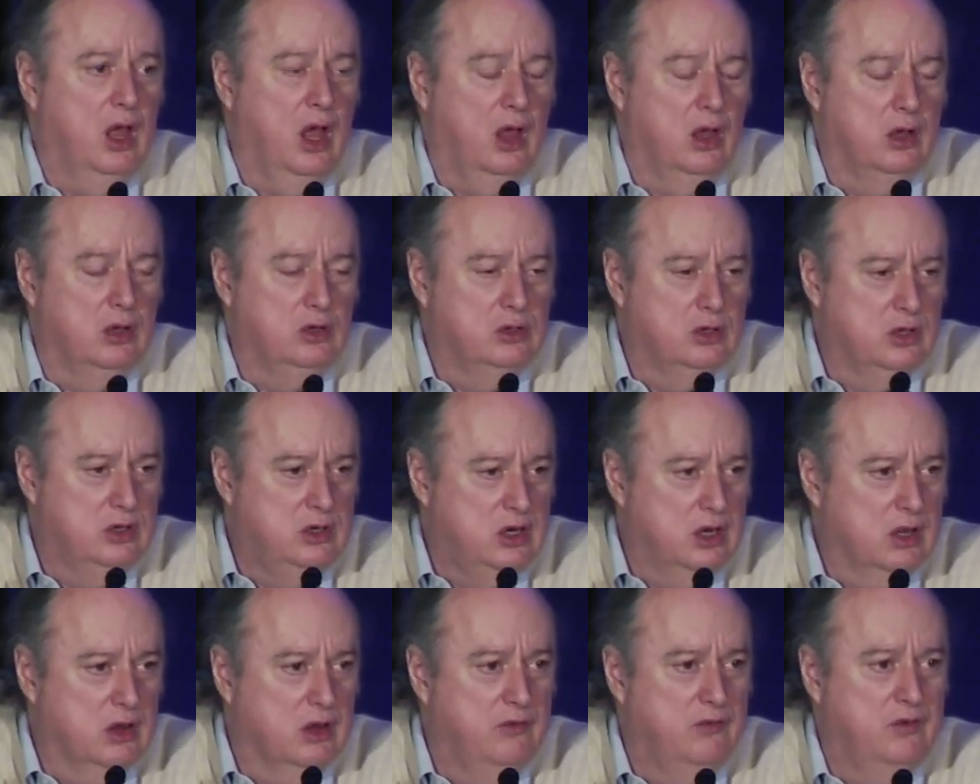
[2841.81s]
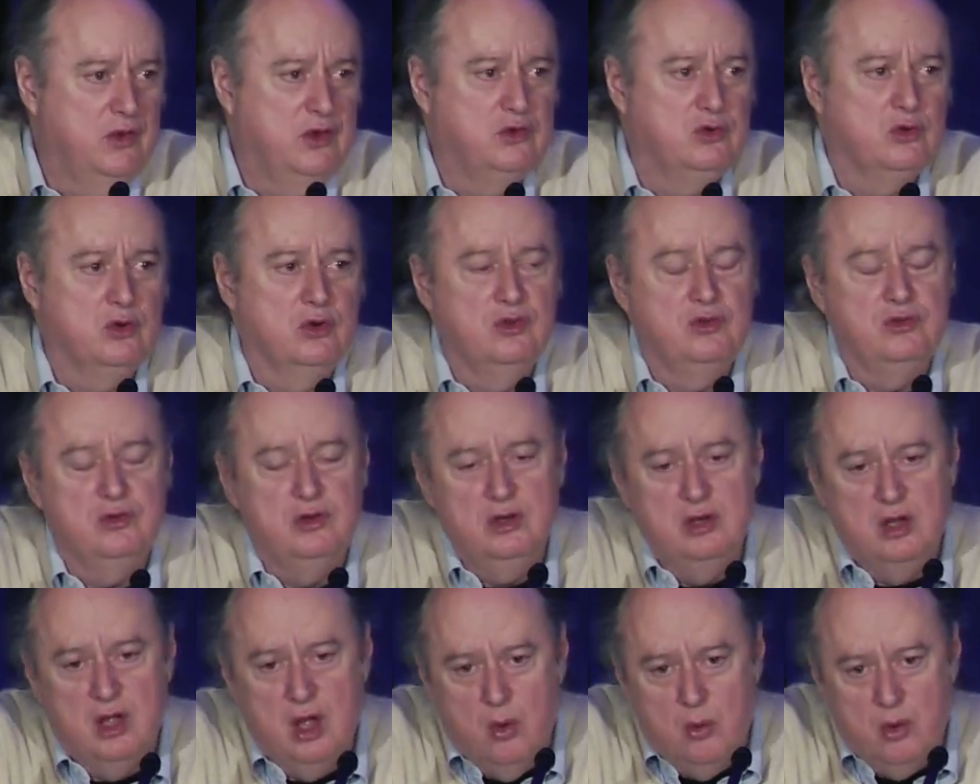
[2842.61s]
a good deal of interest
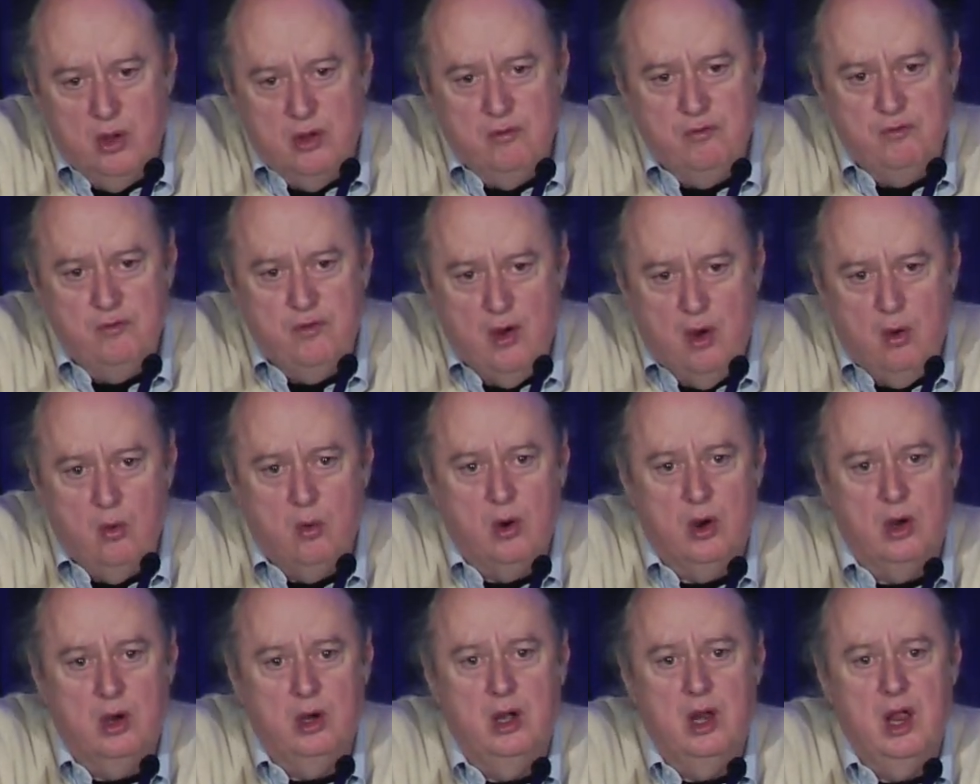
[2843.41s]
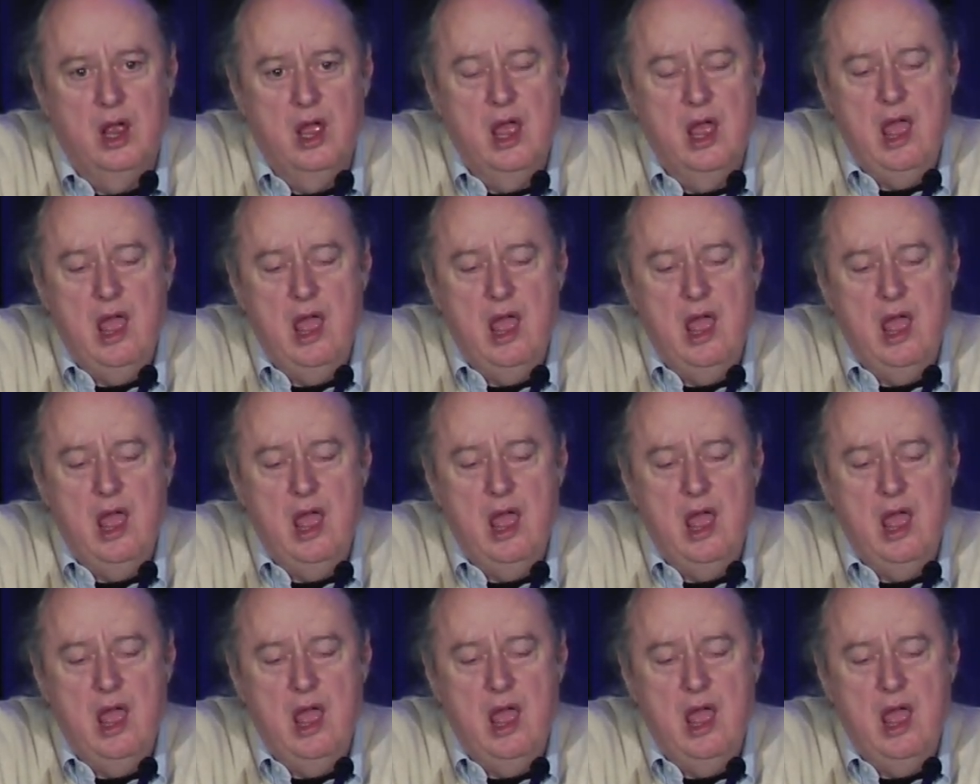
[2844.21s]
in going forward